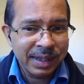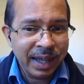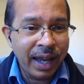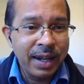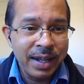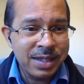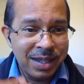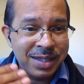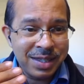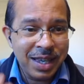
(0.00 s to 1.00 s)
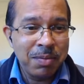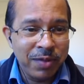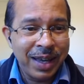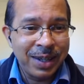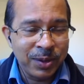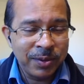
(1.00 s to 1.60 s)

And it's the same value.